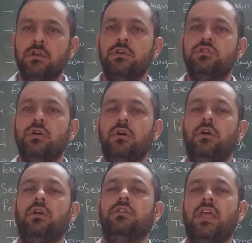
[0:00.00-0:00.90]

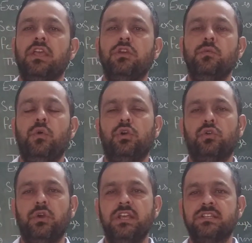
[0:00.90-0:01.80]
So thank you for
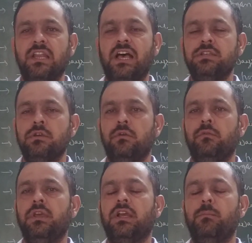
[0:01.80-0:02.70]
today's class.
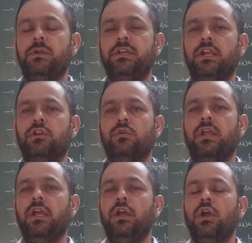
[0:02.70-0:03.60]
We completed
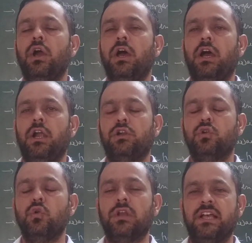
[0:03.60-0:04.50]
today
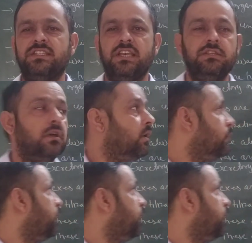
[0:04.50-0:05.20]
two classes.